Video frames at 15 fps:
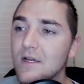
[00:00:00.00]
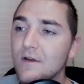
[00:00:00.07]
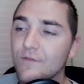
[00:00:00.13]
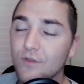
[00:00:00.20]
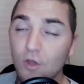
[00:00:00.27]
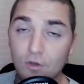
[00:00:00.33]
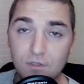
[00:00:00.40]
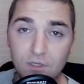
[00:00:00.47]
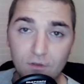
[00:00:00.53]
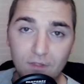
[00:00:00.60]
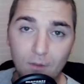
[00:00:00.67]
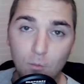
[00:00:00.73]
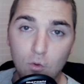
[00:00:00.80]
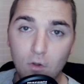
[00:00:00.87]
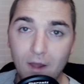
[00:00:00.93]
For those of you
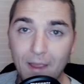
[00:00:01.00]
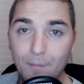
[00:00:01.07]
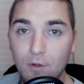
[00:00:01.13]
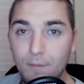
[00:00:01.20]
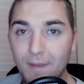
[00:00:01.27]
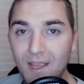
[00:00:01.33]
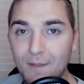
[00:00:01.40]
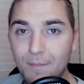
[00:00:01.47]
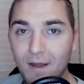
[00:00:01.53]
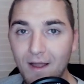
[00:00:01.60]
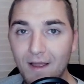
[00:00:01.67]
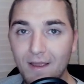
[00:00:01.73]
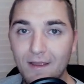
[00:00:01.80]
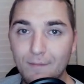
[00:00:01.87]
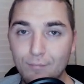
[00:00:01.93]
that were able to make
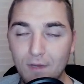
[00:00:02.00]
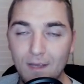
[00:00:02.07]
my